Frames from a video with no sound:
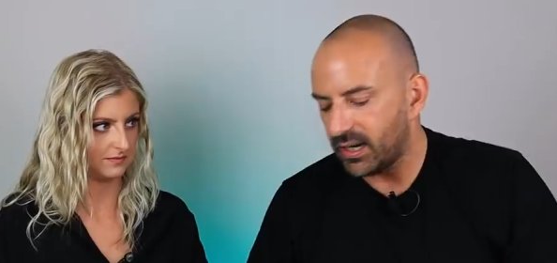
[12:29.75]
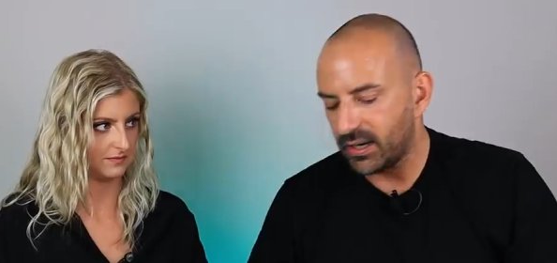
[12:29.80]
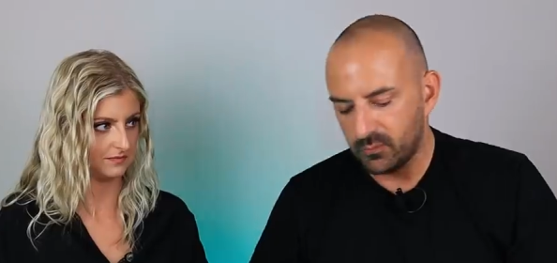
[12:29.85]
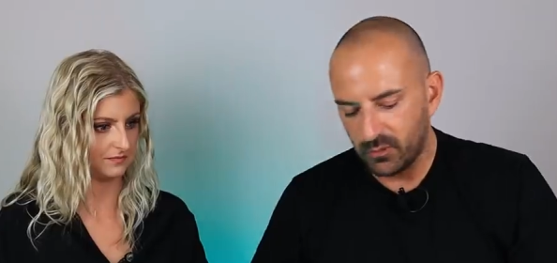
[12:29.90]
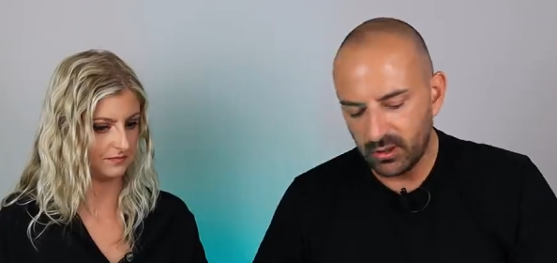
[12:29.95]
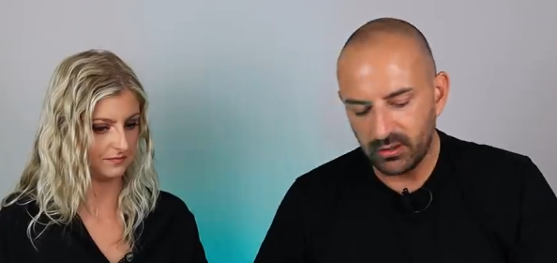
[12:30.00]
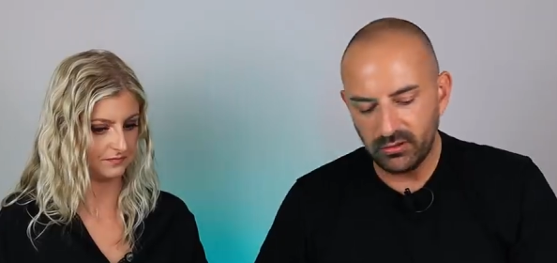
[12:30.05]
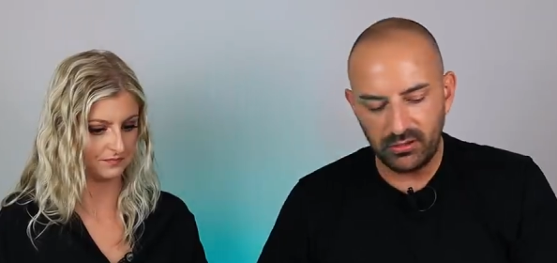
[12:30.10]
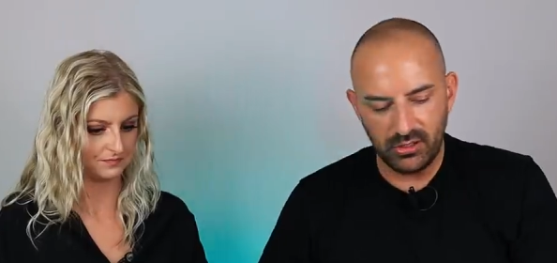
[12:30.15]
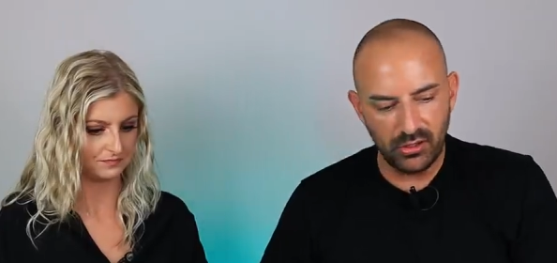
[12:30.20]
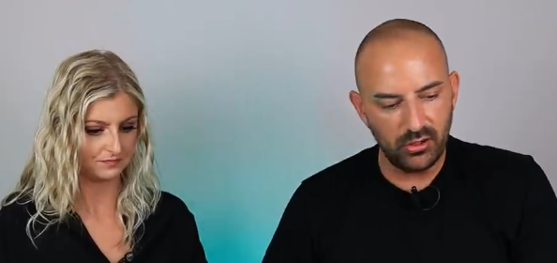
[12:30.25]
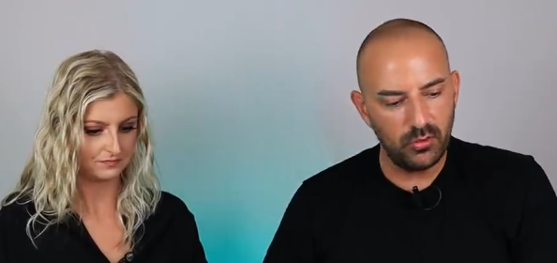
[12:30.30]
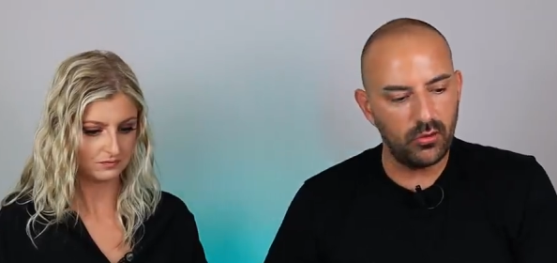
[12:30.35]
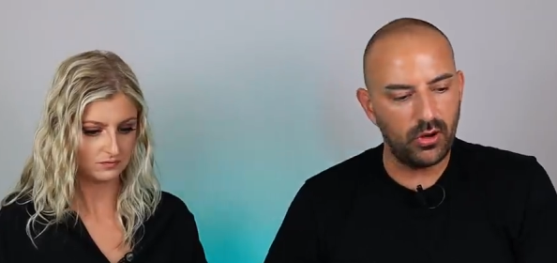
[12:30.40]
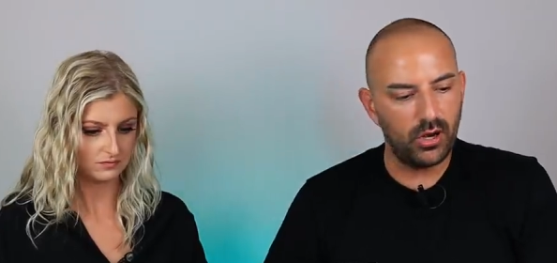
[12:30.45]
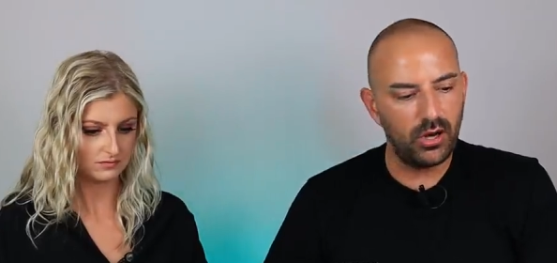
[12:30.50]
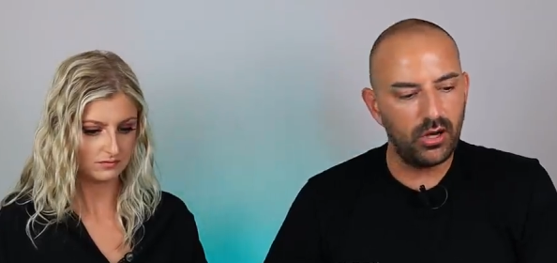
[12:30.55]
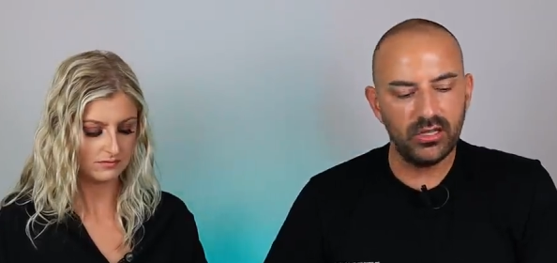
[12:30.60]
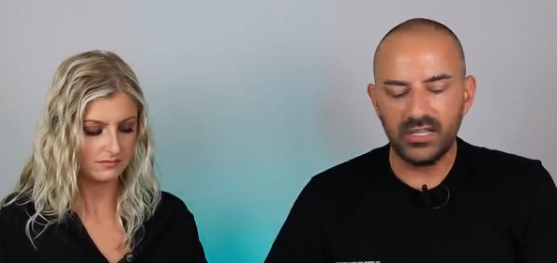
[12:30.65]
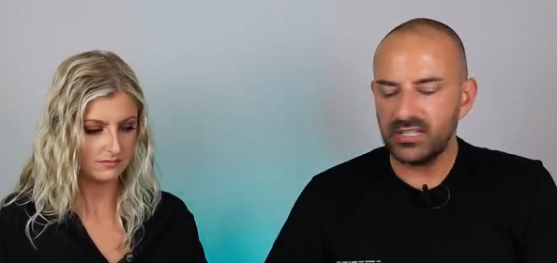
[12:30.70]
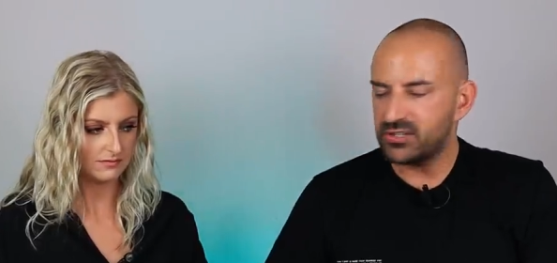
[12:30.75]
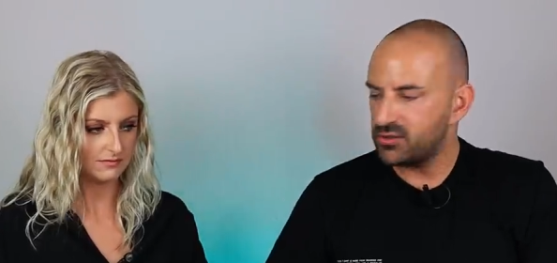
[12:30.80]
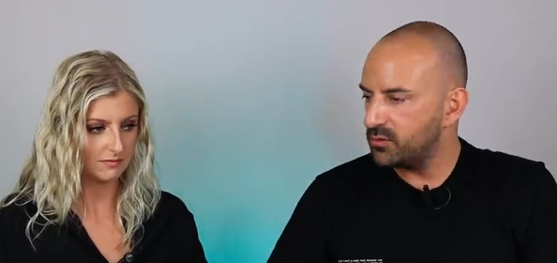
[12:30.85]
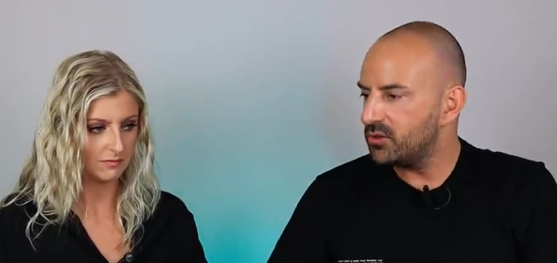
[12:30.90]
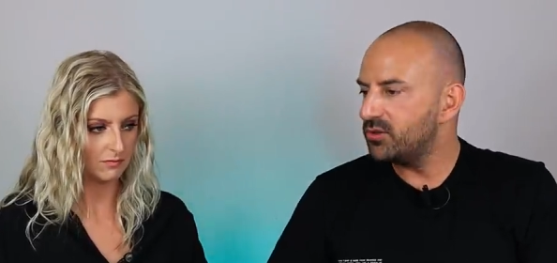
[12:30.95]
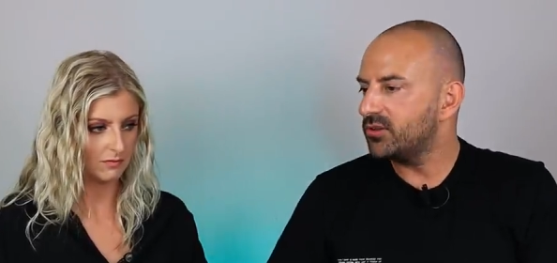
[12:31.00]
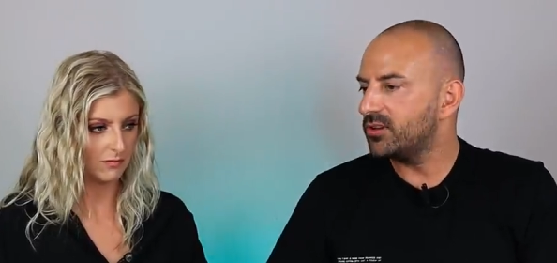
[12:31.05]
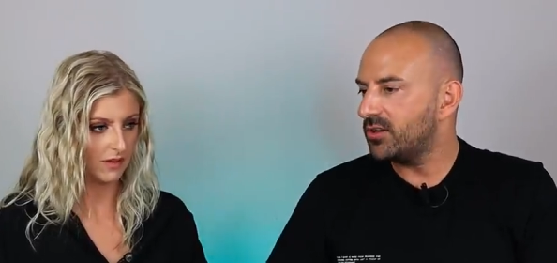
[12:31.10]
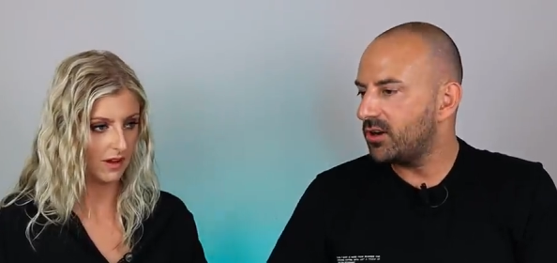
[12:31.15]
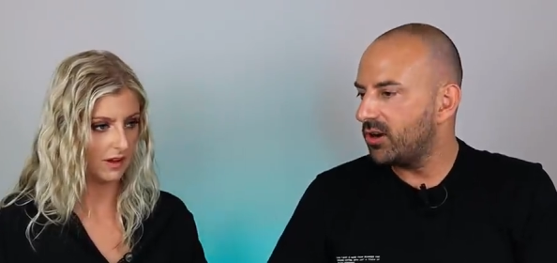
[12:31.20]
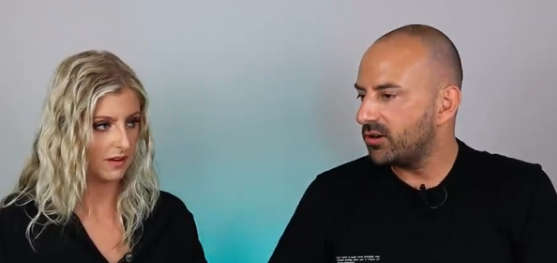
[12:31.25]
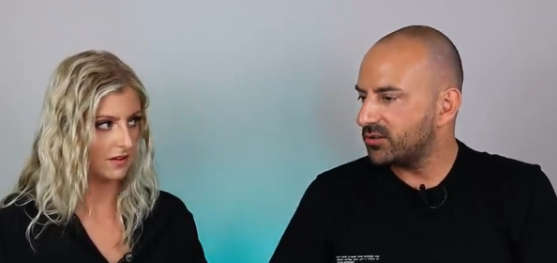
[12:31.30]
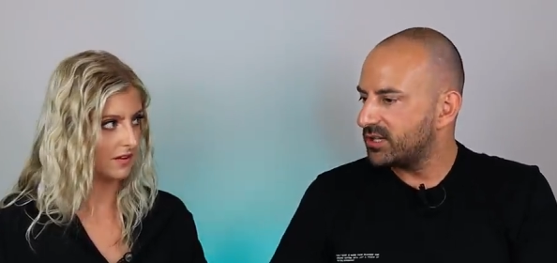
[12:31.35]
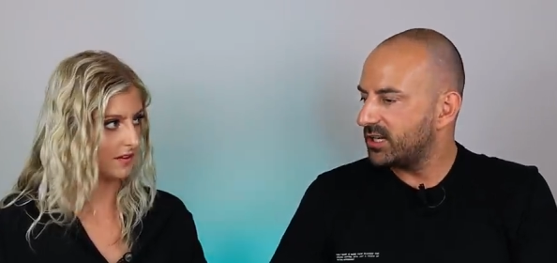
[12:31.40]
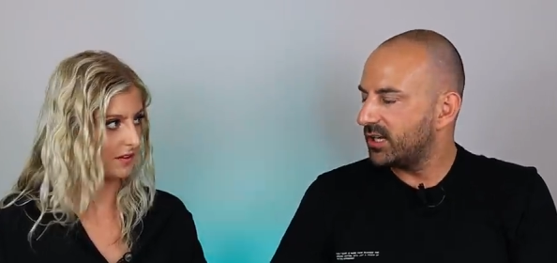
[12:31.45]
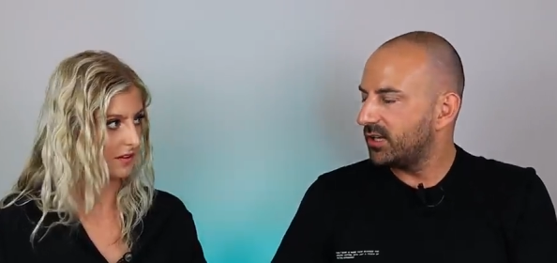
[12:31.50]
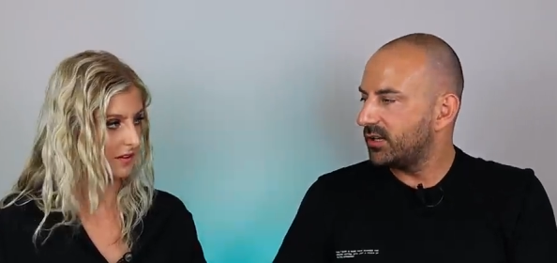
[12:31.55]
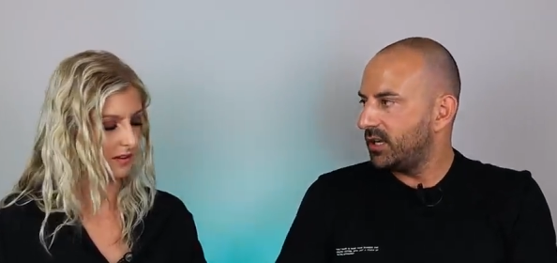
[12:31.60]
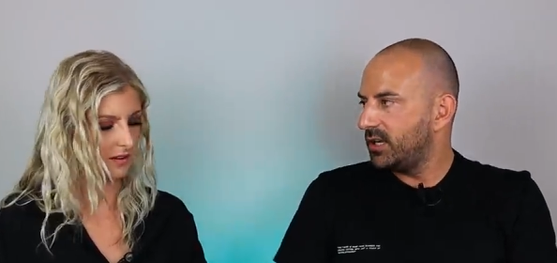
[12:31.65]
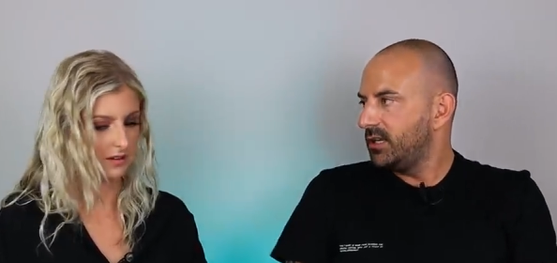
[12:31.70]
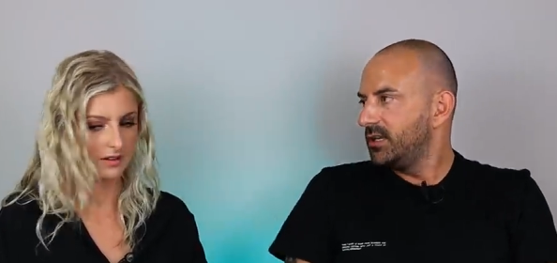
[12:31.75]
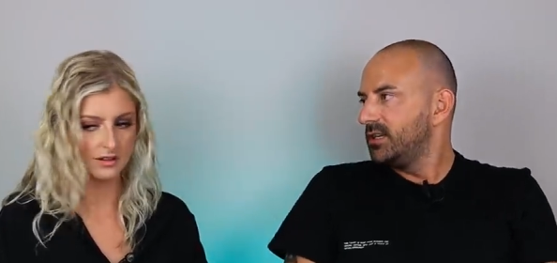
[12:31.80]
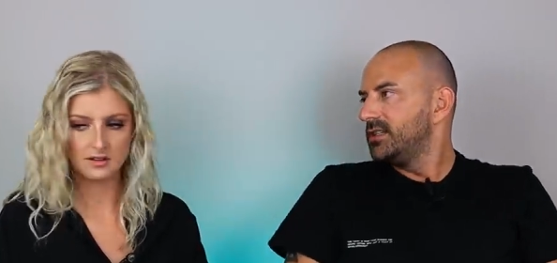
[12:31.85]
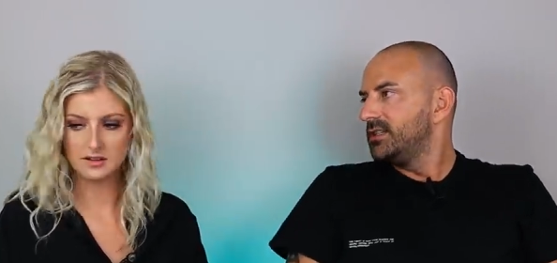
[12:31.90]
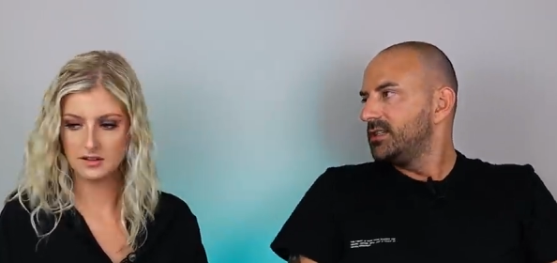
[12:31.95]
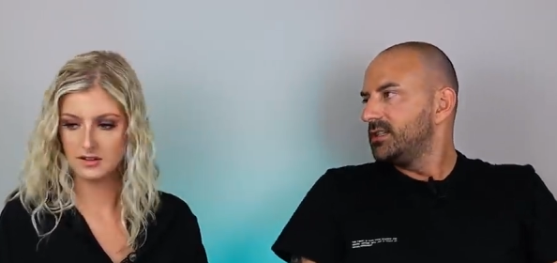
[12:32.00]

Speaker 1: Right, well, you know what? Let's do another cocktail then,